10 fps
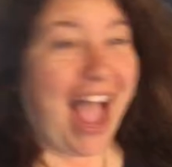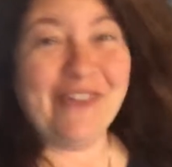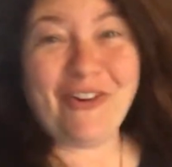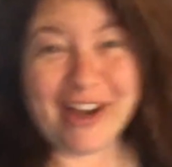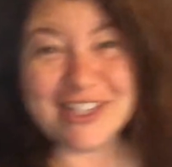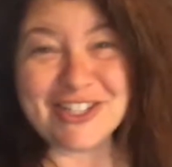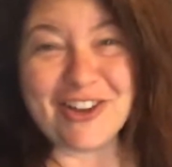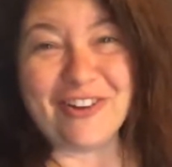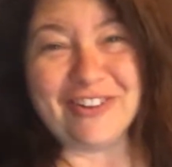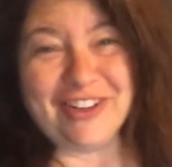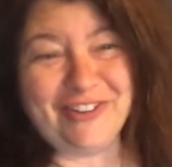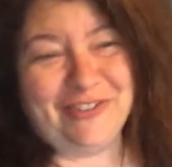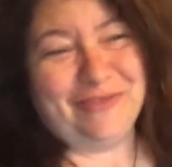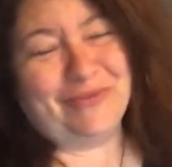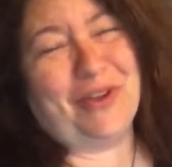I want to show
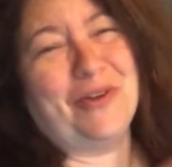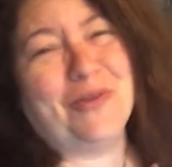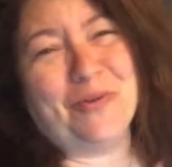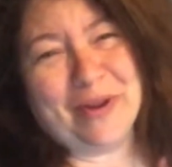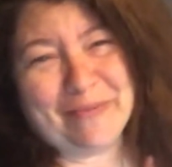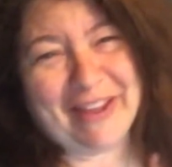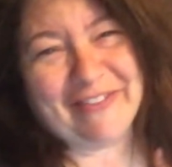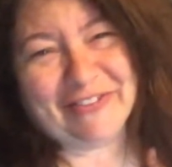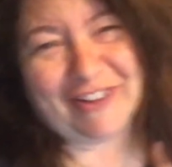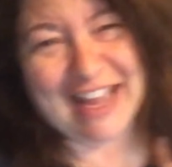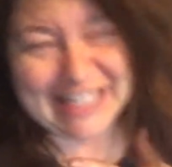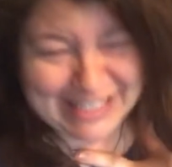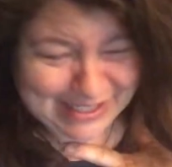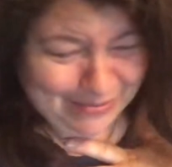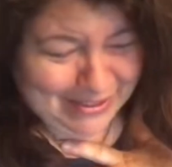you what my
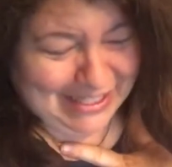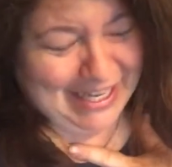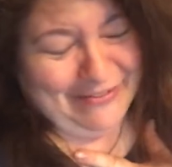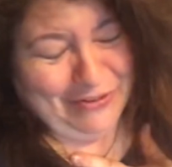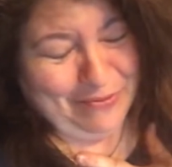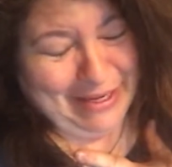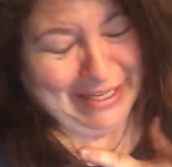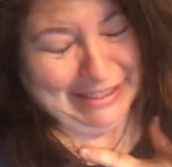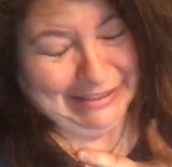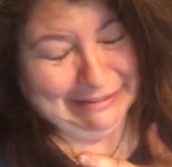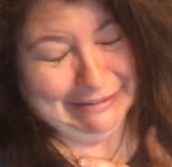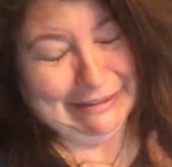friends did for me.